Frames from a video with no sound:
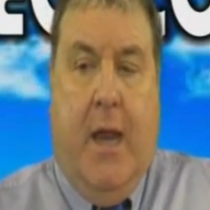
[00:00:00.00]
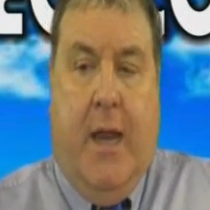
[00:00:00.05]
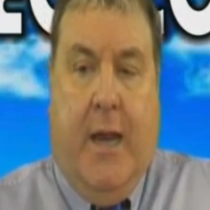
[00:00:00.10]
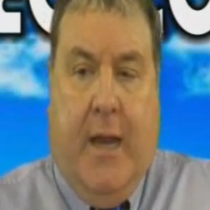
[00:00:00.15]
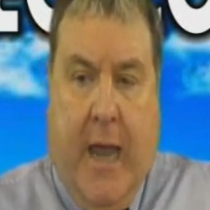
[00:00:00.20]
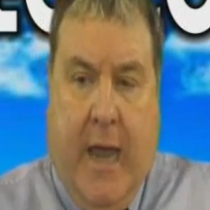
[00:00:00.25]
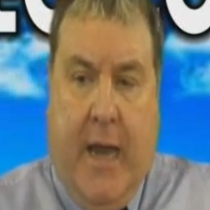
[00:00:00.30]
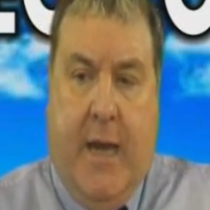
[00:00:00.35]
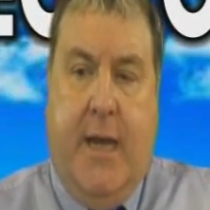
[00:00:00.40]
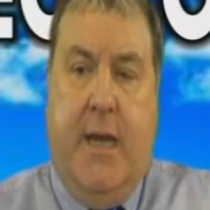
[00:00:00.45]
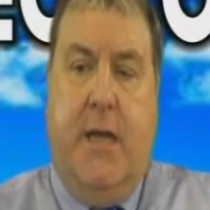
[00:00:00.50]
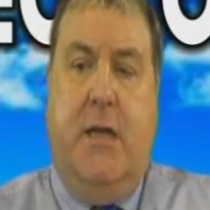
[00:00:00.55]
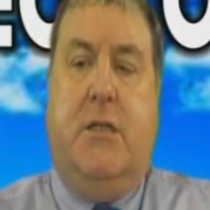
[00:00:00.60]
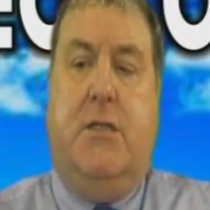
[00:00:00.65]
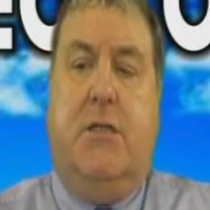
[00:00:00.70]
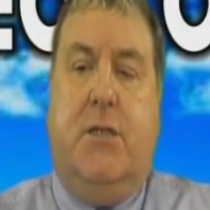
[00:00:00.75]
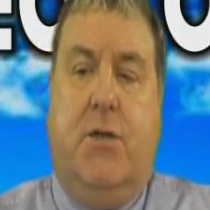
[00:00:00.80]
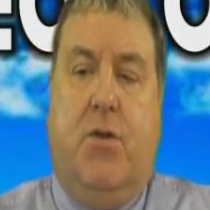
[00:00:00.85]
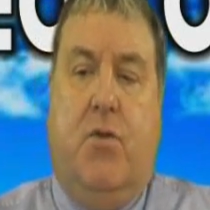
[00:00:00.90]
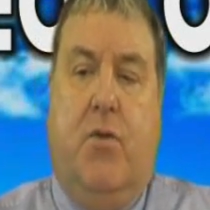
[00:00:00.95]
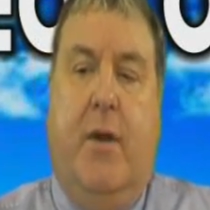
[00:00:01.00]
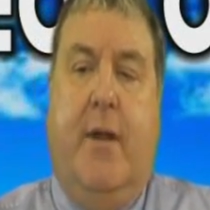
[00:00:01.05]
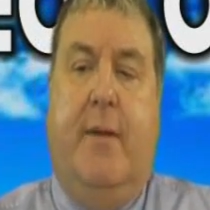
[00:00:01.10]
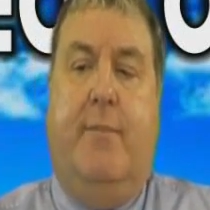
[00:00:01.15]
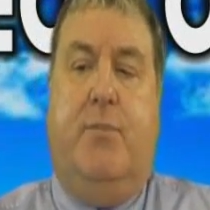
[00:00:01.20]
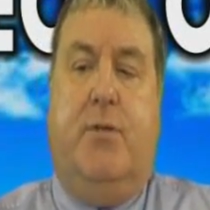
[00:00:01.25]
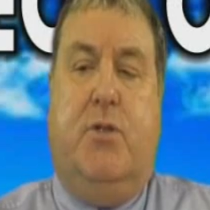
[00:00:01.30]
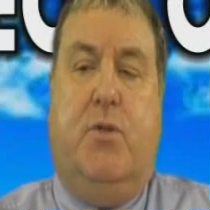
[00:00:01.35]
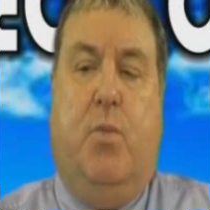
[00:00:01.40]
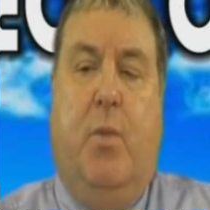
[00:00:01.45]
Getting to
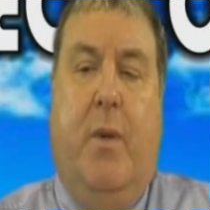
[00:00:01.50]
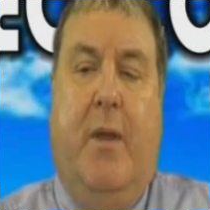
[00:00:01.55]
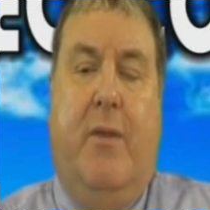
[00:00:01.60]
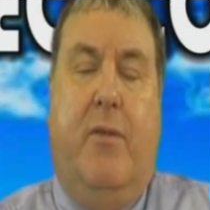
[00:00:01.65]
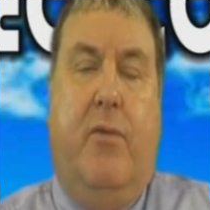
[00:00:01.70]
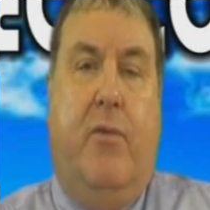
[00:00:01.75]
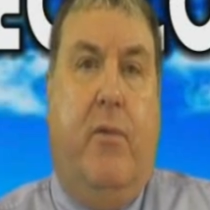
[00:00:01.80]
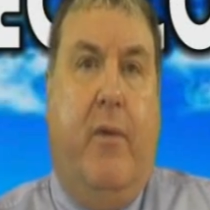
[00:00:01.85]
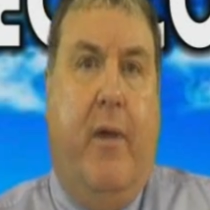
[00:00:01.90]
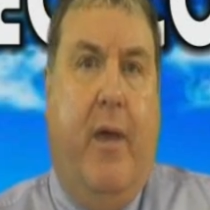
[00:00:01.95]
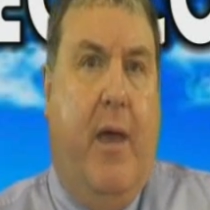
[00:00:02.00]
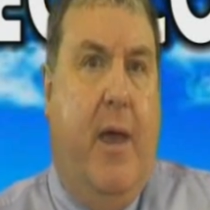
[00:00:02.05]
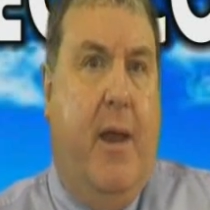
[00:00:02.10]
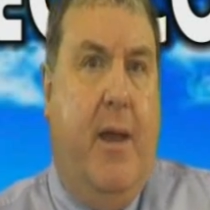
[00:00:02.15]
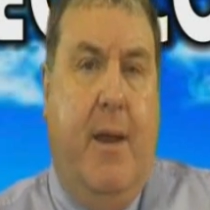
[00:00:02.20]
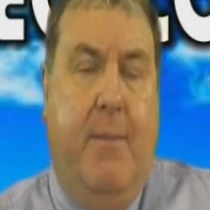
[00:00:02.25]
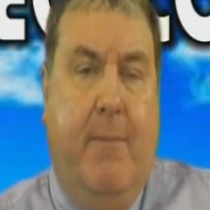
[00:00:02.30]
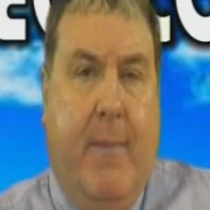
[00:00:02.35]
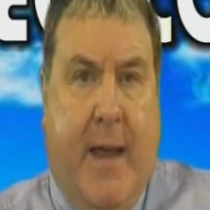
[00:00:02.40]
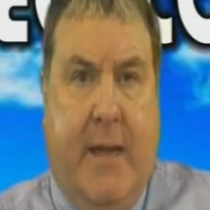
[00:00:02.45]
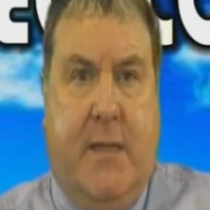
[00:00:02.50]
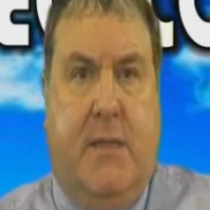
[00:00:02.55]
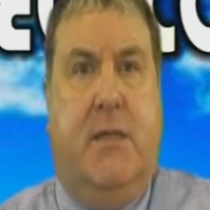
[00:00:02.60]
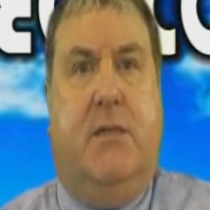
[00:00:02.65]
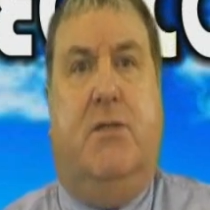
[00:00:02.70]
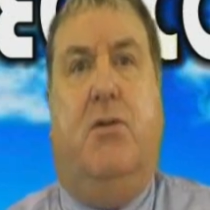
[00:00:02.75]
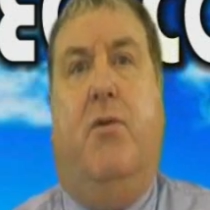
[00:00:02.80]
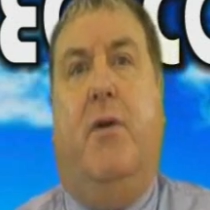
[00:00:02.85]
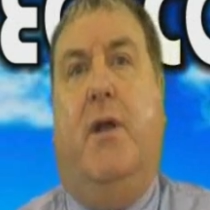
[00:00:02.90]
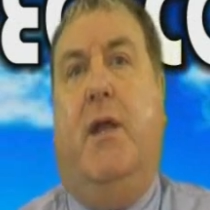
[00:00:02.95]
grips with any
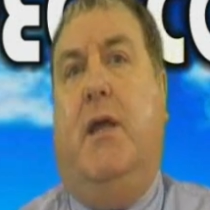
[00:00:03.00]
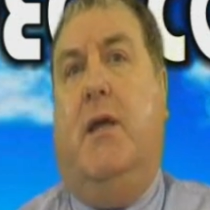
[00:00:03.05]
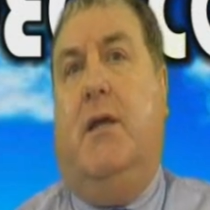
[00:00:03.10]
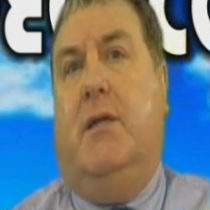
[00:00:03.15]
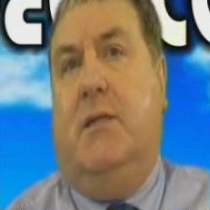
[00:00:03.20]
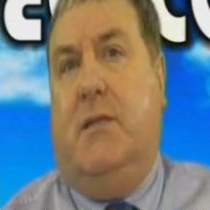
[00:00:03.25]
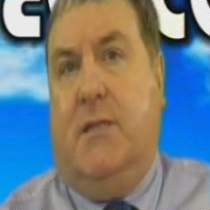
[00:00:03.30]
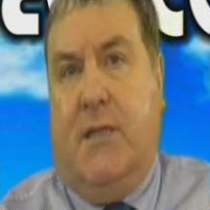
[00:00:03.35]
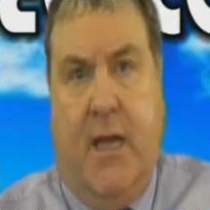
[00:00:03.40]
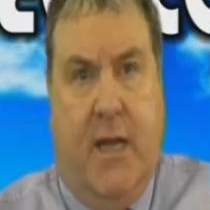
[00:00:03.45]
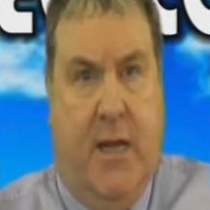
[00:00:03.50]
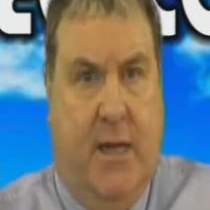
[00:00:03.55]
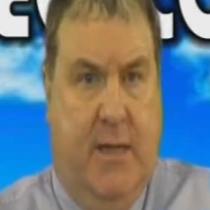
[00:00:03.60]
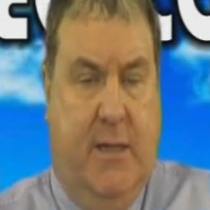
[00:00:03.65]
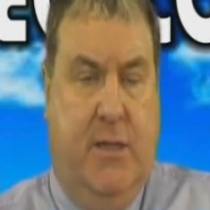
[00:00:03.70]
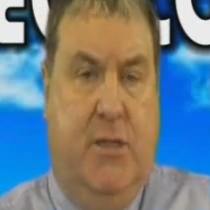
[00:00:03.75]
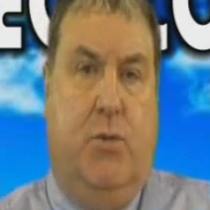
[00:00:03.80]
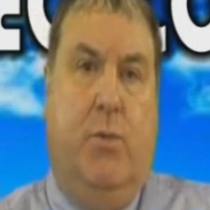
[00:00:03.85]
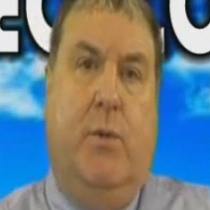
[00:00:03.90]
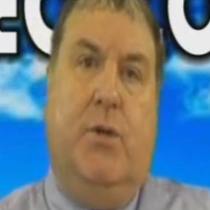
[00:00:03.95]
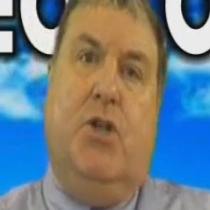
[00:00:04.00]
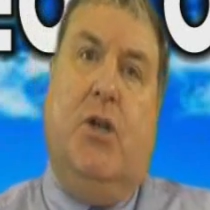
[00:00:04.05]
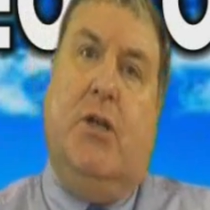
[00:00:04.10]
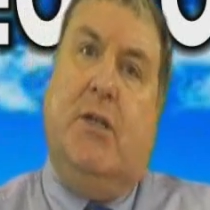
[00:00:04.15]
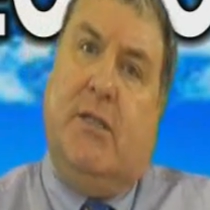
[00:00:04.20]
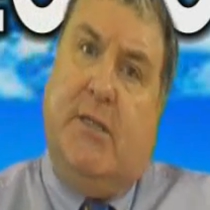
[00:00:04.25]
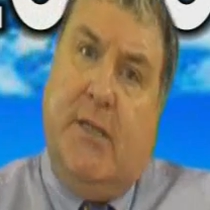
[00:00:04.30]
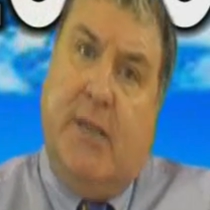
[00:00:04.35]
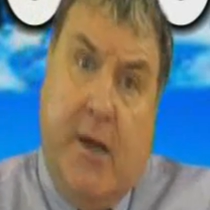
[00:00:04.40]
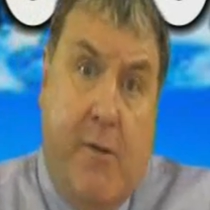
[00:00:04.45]
matters or any concerns which are
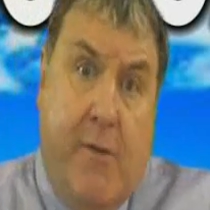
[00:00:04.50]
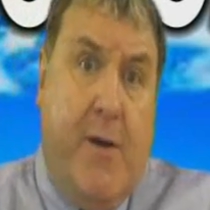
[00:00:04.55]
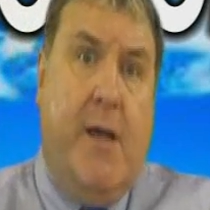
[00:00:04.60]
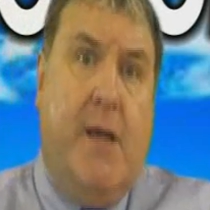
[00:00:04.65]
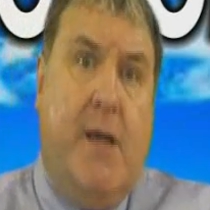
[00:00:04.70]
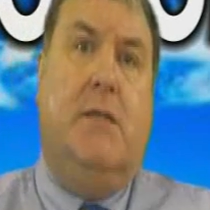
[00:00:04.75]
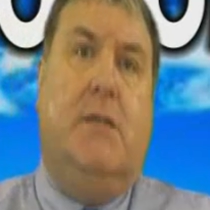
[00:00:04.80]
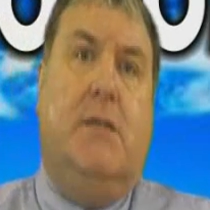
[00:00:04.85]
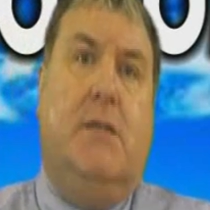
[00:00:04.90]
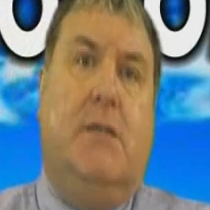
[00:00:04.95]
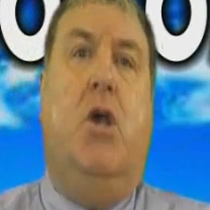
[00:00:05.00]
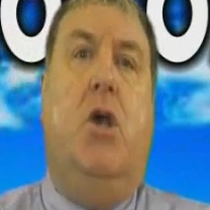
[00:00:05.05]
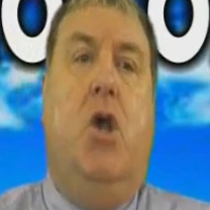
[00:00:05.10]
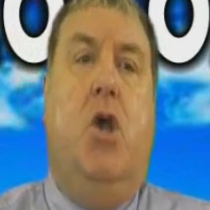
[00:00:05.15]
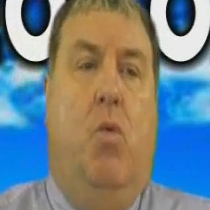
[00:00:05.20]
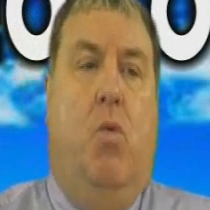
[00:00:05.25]
serious,